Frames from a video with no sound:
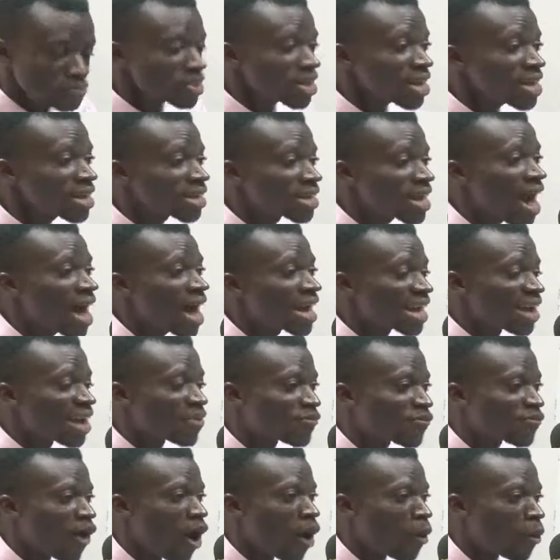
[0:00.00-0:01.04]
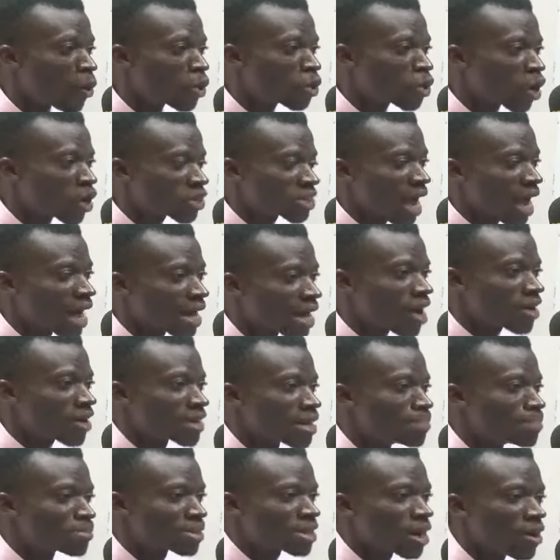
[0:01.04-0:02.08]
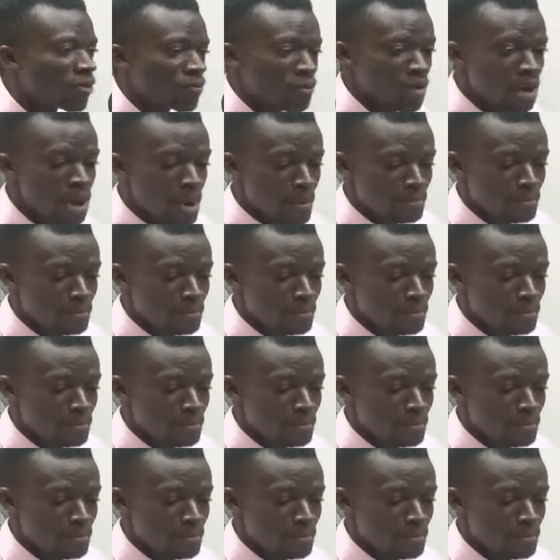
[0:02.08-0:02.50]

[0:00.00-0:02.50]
Ghana for will not allow themselves.